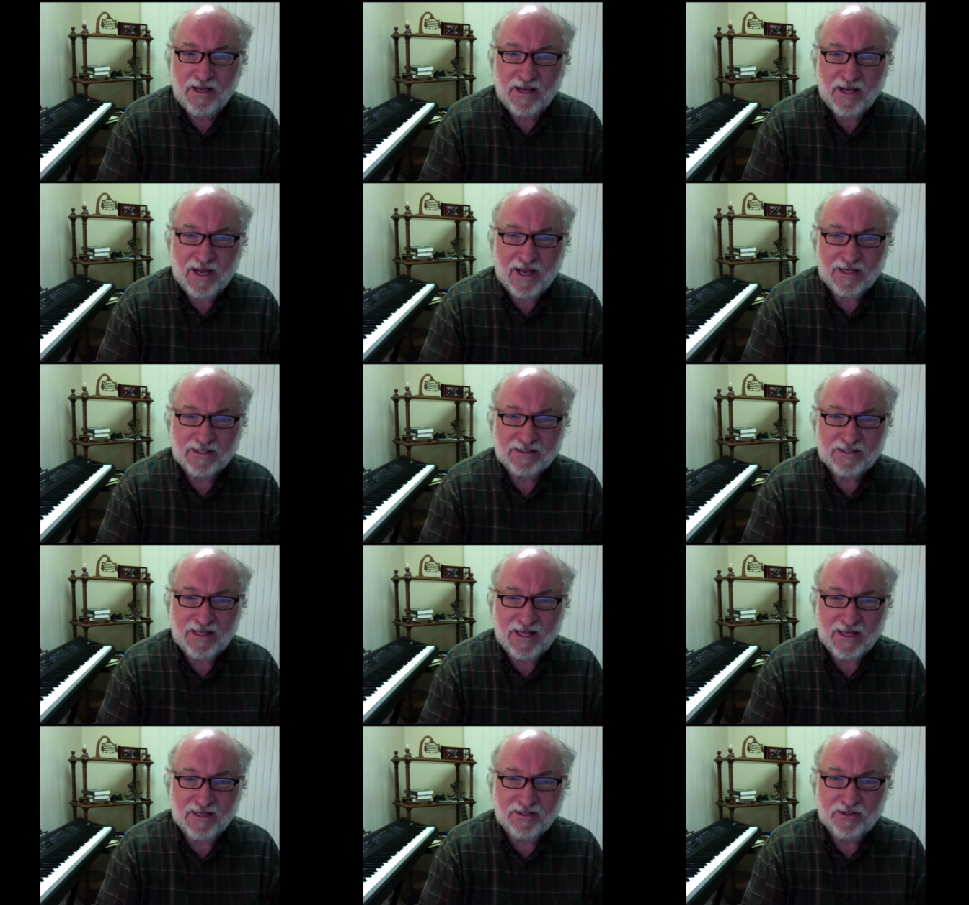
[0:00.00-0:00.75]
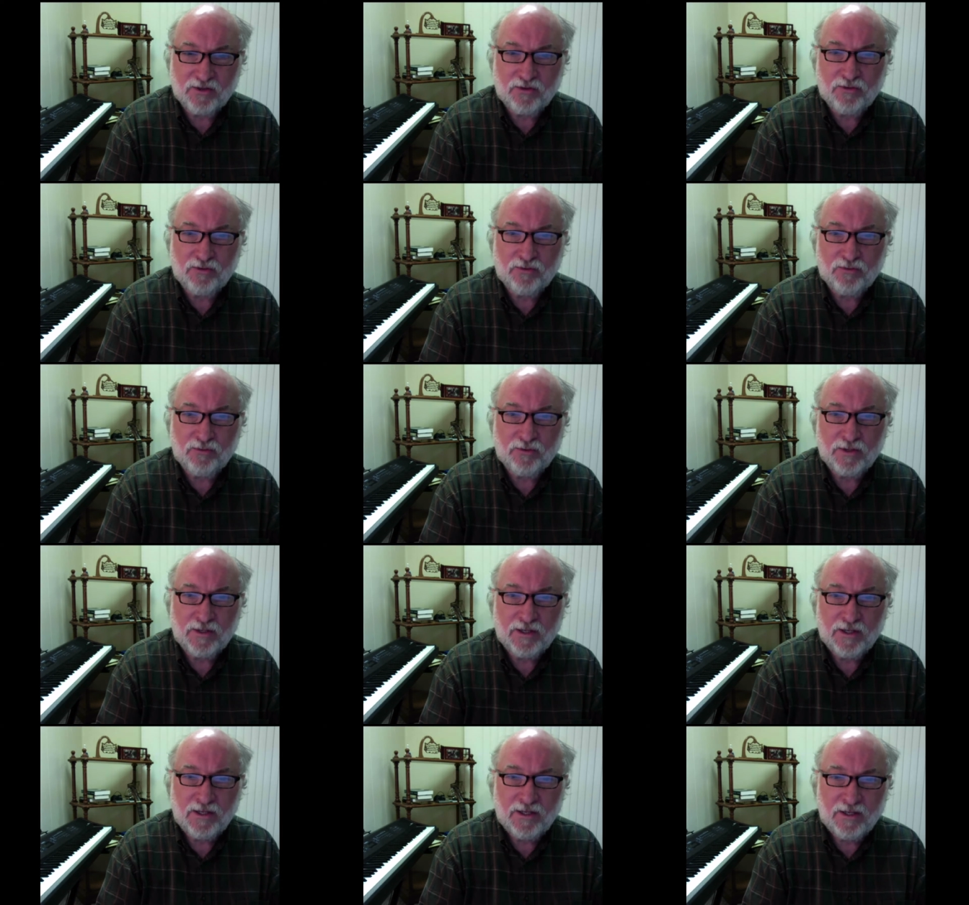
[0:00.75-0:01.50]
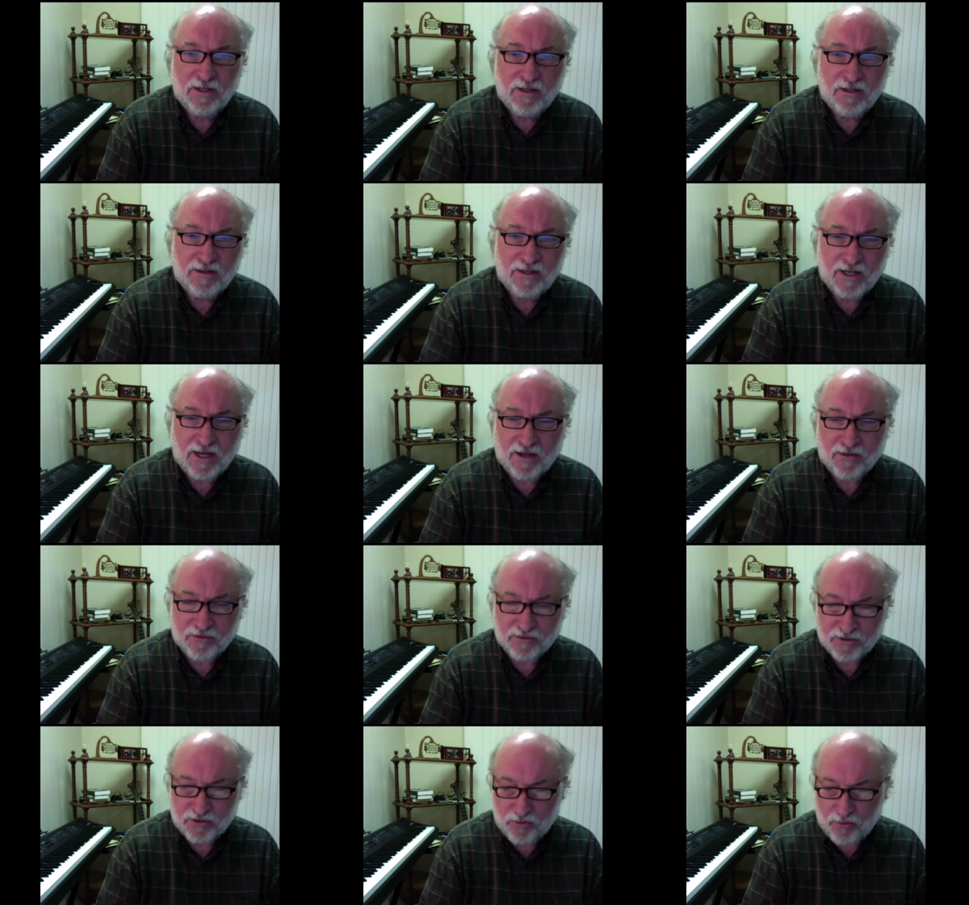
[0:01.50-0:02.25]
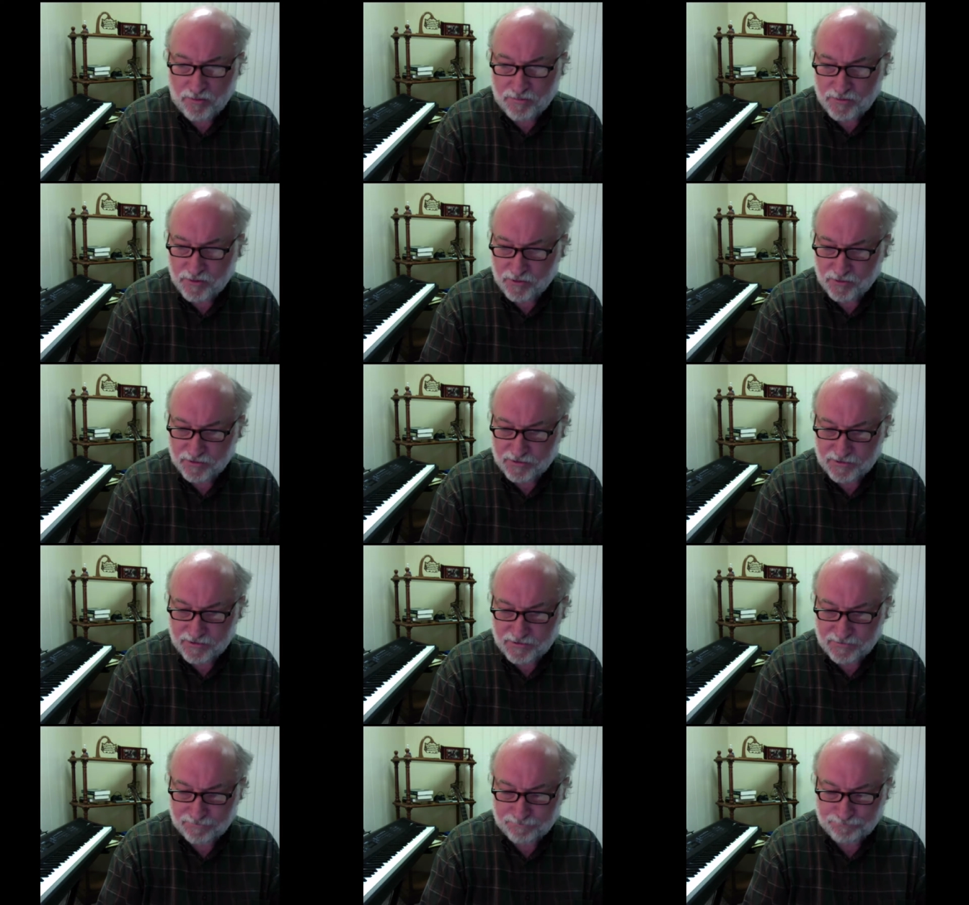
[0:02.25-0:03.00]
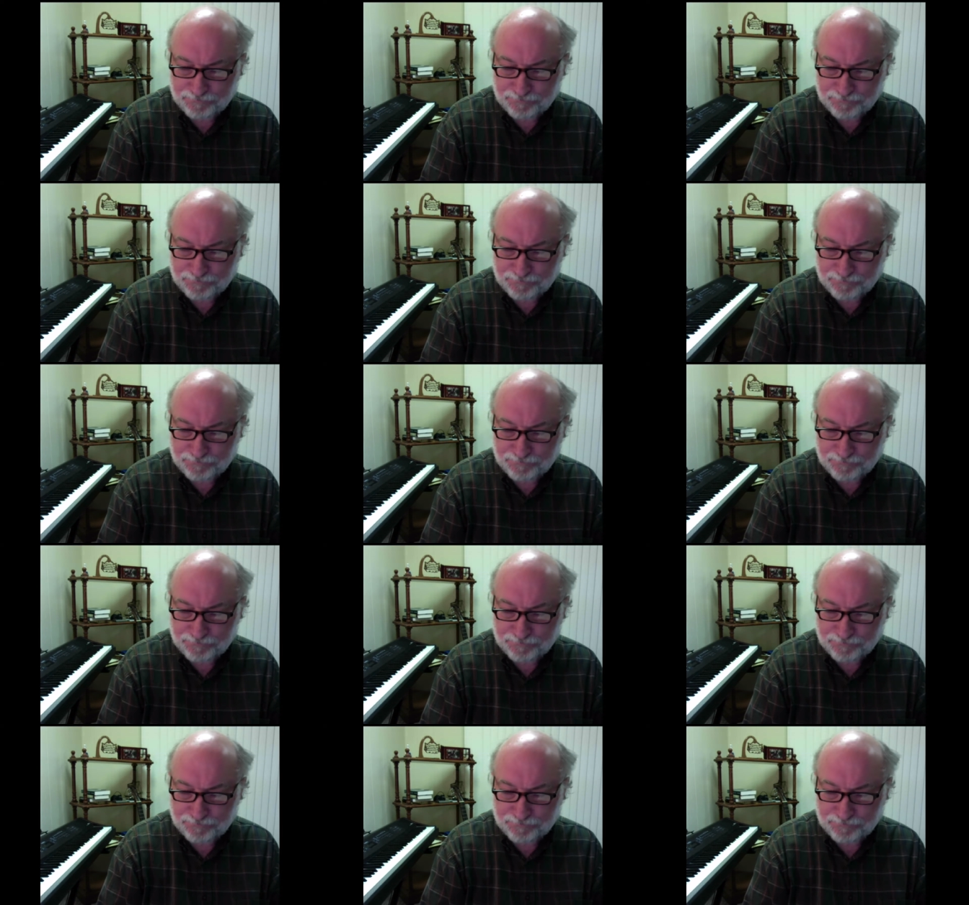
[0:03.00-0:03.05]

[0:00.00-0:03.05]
as they do the other scriptures.